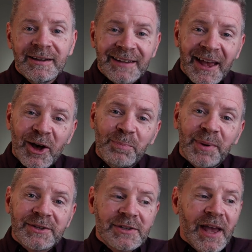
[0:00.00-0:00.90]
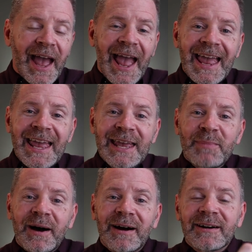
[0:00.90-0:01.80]
to help us
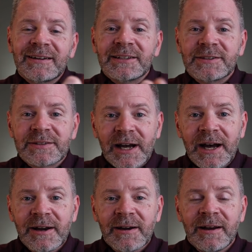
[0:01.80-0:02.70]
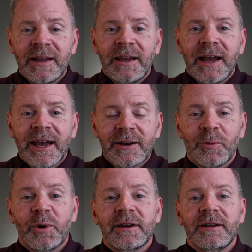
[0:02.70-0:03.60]
aim our desire at
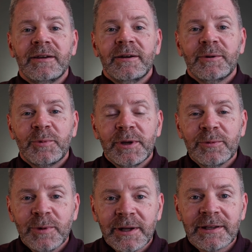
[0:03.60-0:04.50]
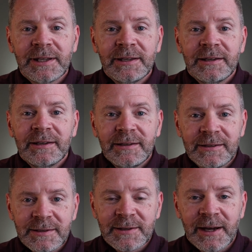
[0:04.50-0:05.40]
what we really
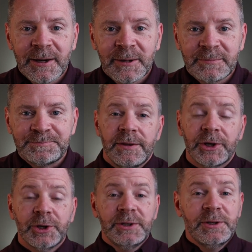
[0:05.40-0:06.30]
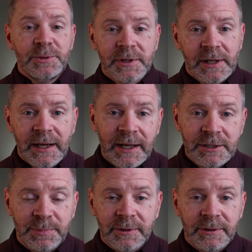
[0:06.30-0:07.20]
desire. The good news of the
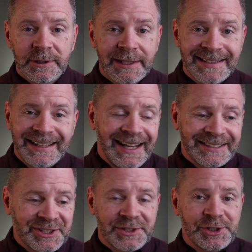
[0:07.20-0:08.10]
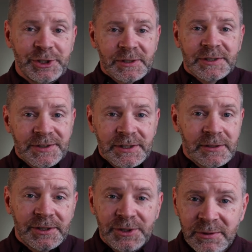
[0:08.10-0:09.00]
gospel is not just you're a
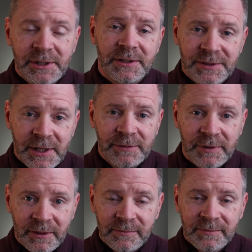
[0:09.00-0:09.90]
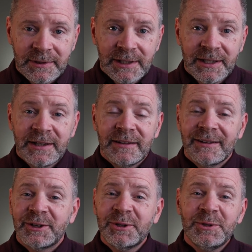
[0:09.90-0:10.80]
sinner and you need a savior.
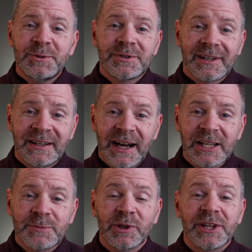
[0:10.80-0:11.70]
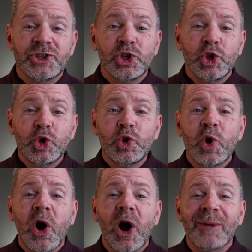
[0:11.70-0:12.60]
The good news of the gospel is
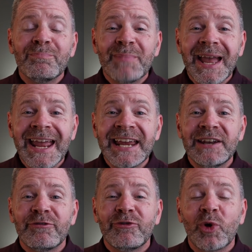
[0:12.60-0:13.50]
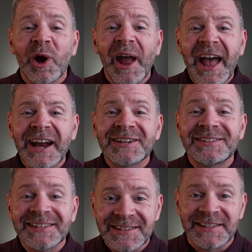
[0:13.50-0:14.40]
you are made for
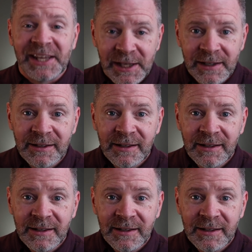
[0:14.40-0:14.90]
ecstasy